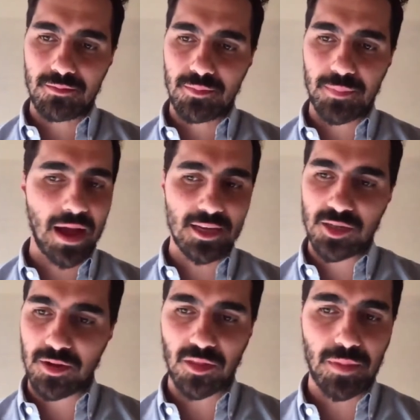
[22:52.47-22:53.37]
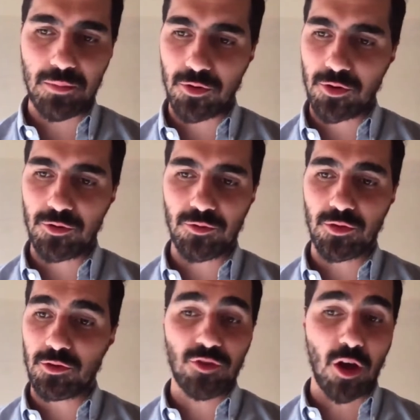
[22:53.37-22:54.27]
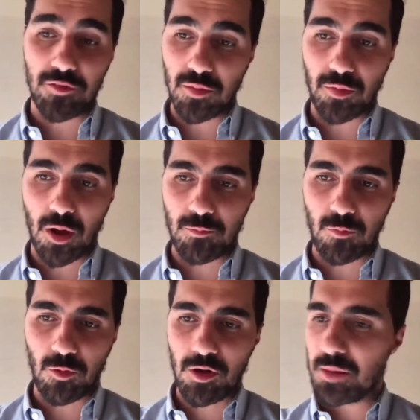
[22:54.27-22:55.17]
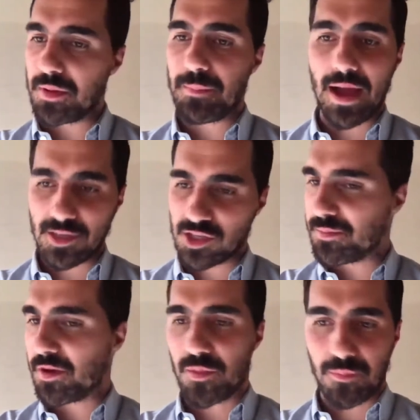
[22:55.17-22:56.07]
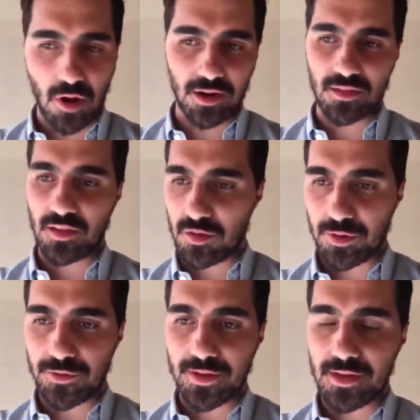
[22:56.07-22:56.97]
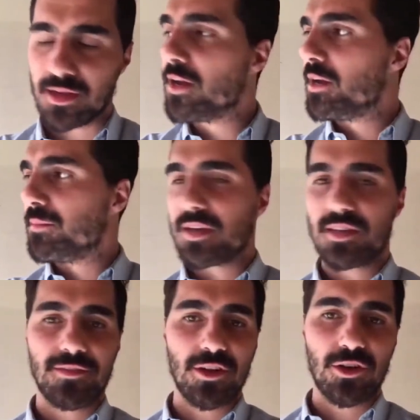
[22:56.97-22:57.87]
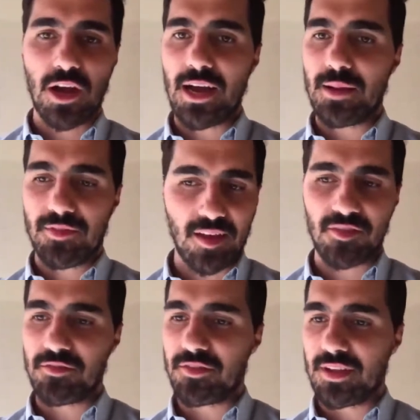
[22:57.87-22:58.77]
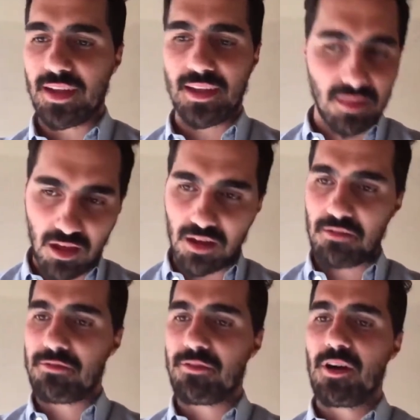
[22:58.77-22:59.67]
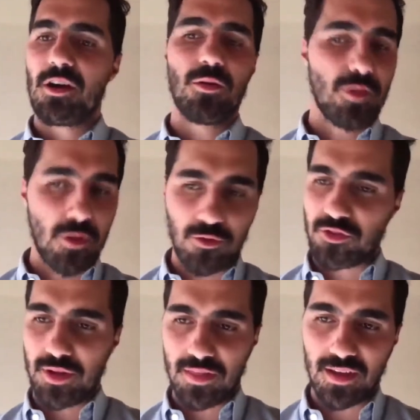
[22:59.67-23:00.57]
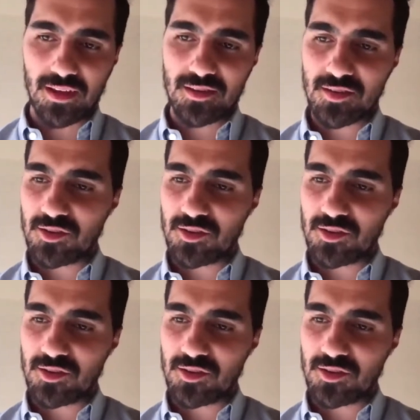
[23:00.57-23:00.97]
Be passionate about the people who you're solving the problem for, and be passionate about the product that you're building. Because if you're not obsessively in love with those three things,